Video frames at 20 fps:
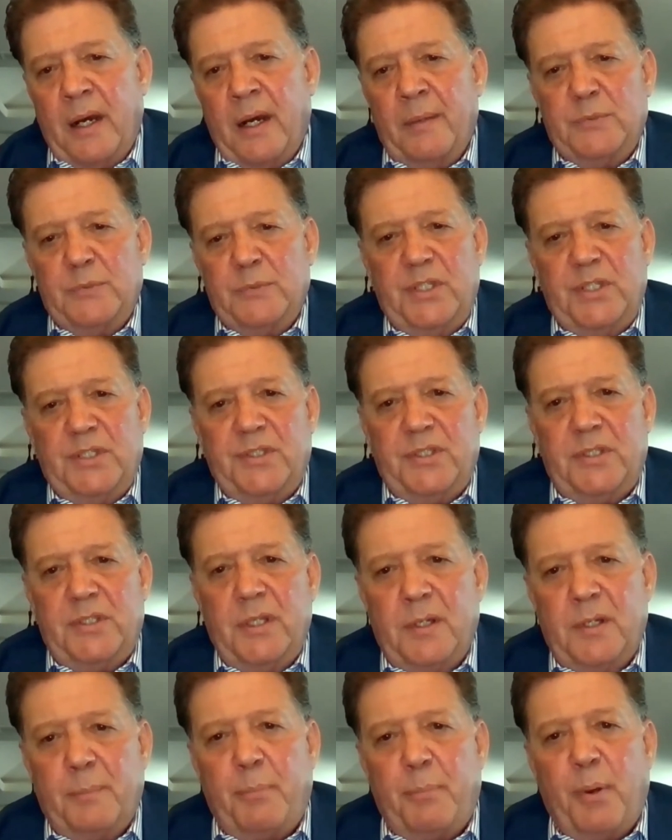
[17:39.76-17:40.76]
just the
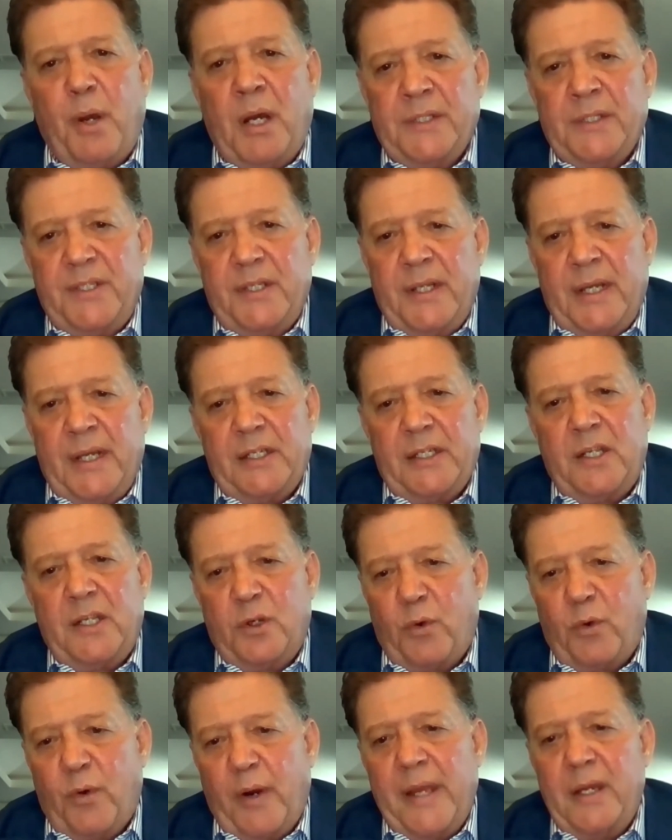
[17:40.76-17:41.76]
deposit at
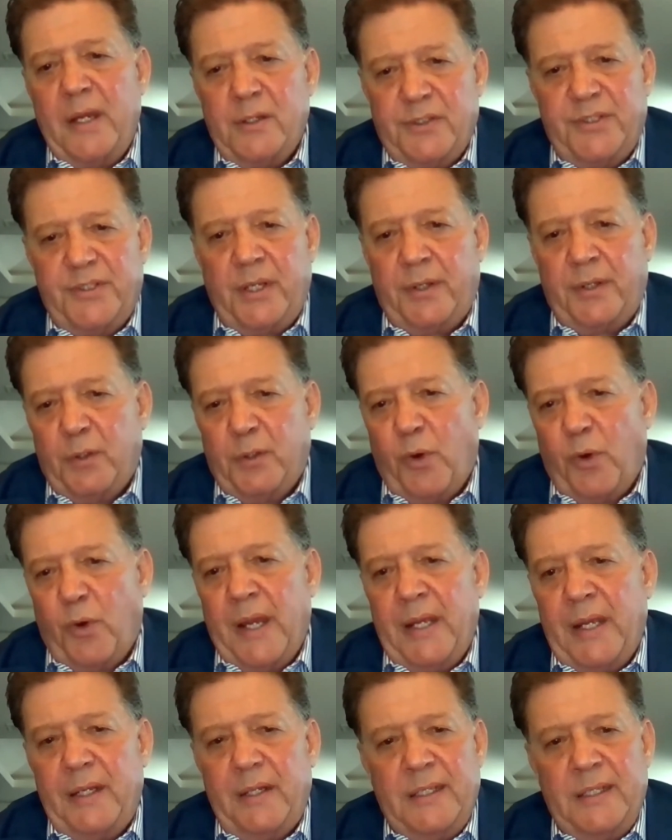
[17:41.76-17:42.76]
Cangrejos on the right
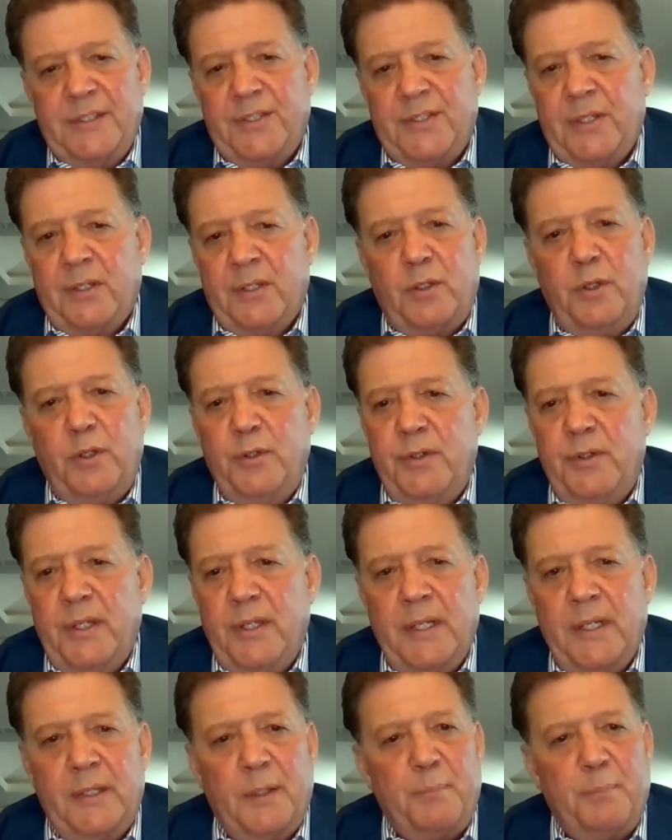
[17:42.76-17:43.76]
is included in
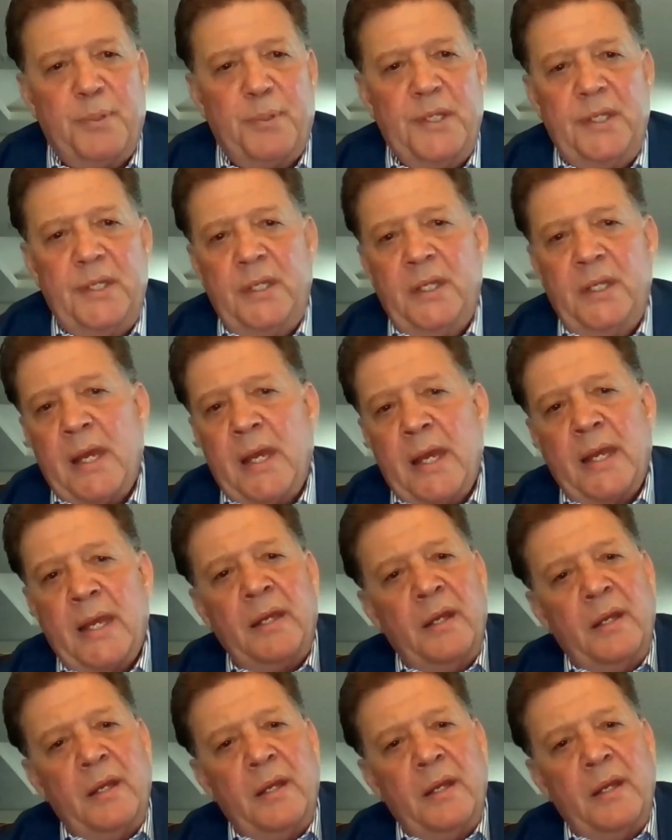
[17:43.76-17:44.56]
the PEA.